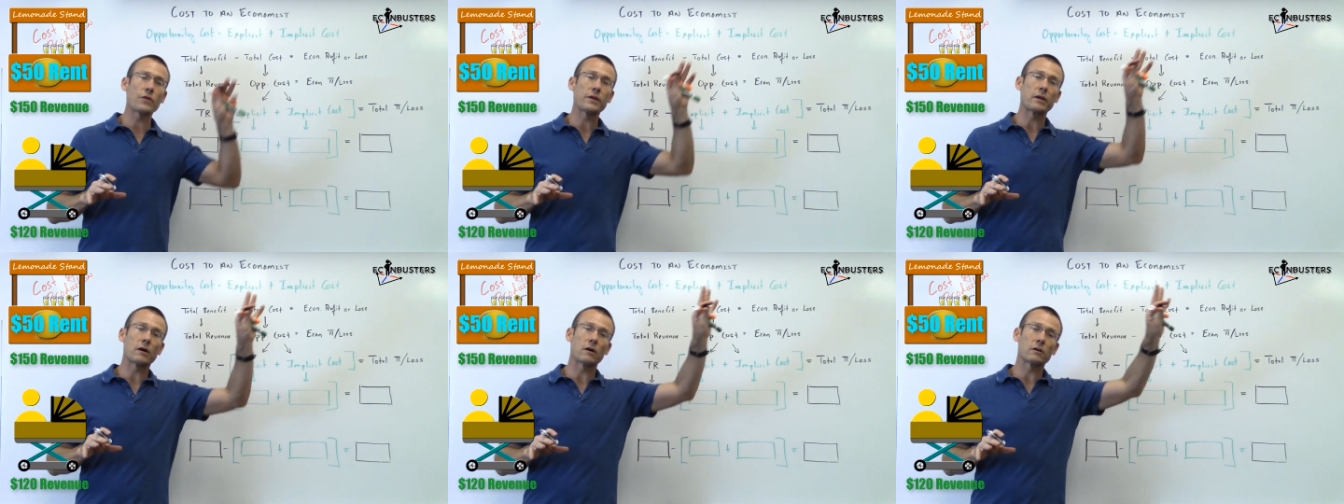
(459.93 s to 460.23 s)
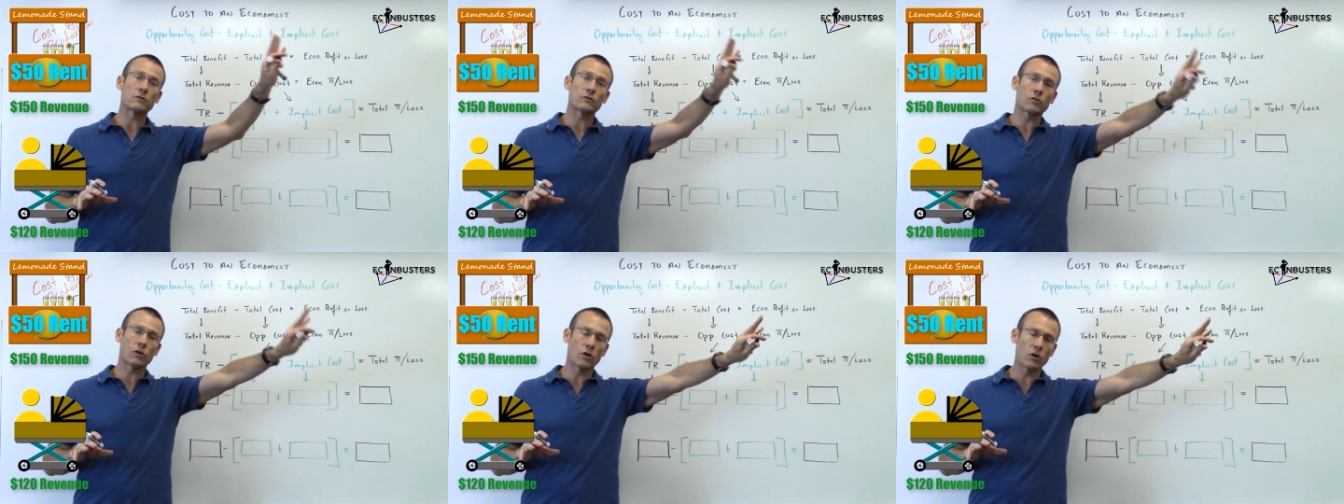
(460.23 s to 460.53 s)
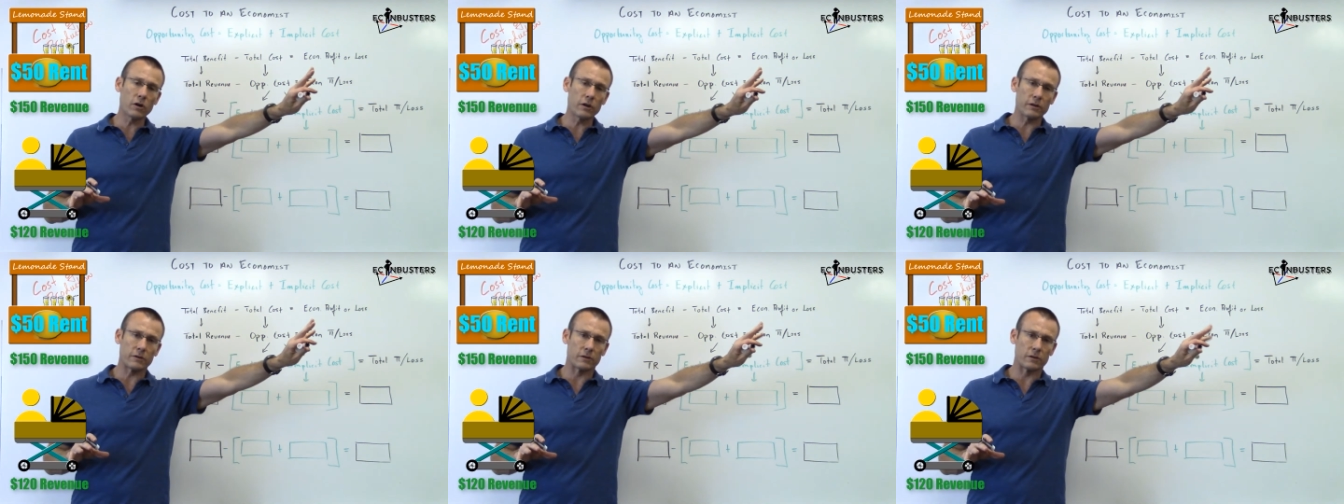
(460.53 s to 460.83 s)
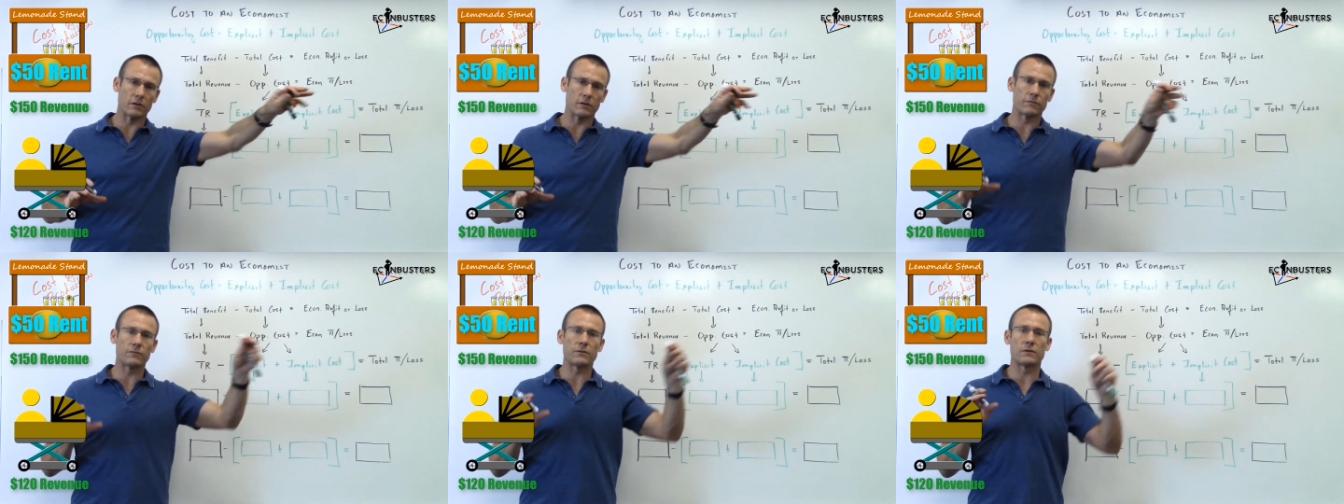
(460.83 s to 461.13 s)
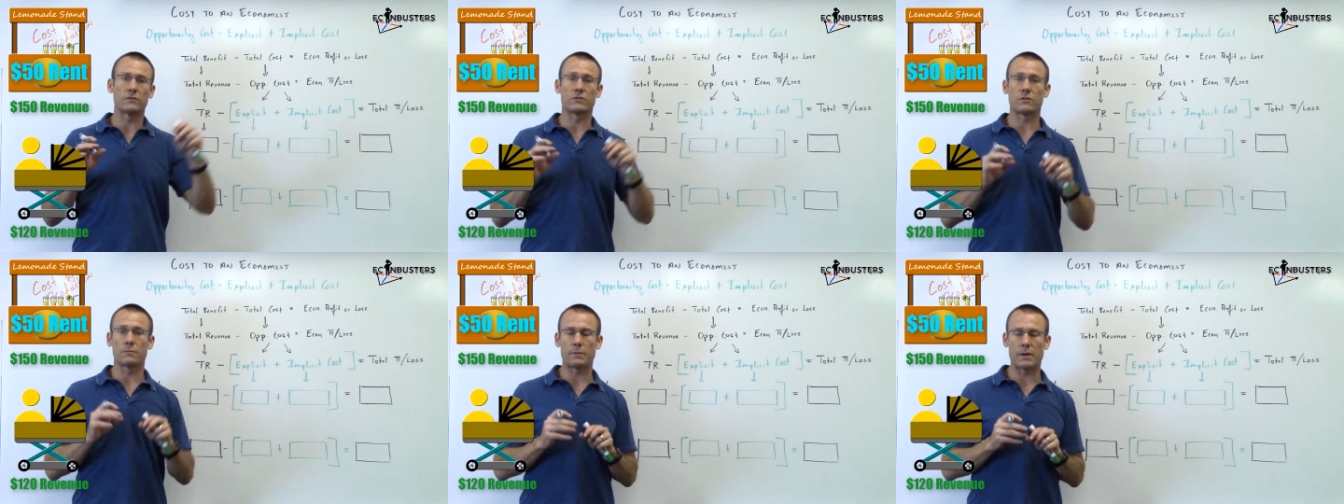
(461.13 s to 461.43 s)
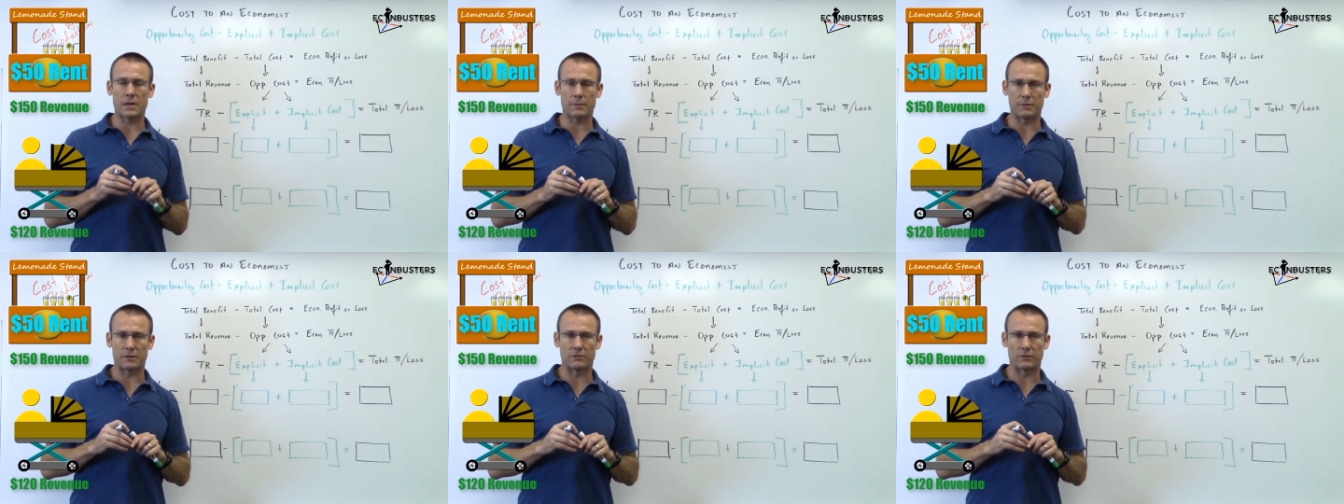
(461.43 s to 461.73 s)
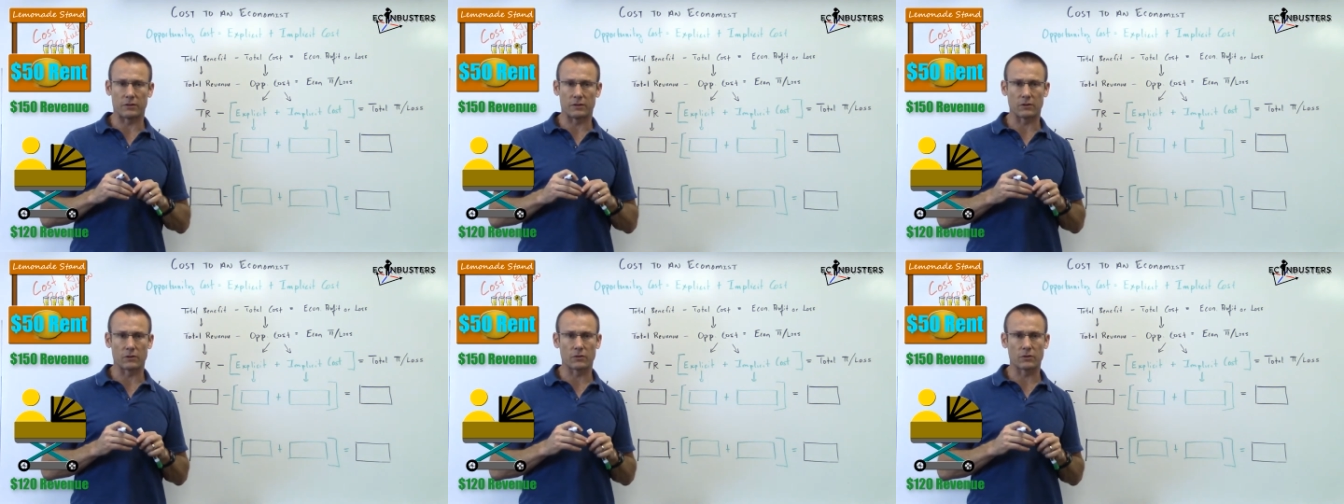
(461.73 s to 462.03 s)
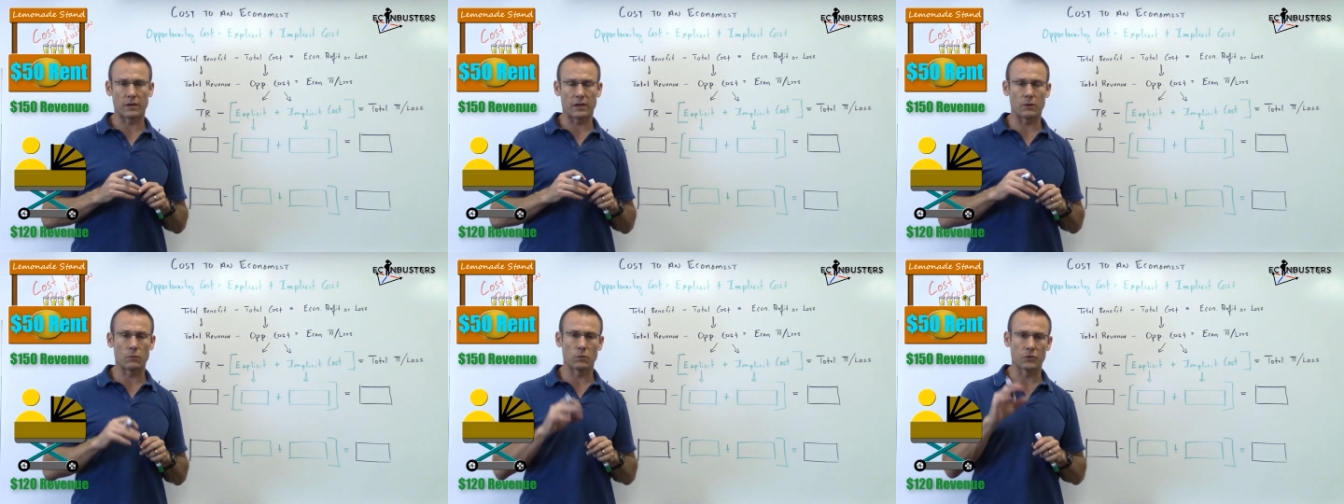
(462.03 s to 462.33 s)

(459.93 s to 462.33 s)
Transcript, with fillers: the alternative is the babysitting, okay?